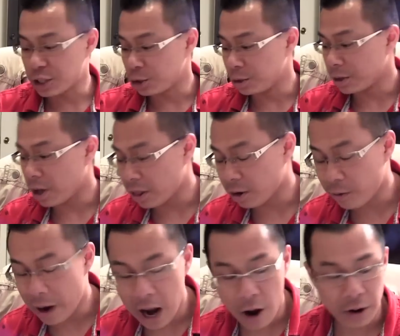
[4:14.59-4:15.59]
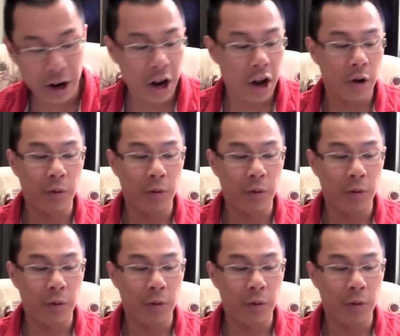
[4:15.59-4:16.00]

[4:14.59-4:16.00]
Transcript: I shoot it on the ground.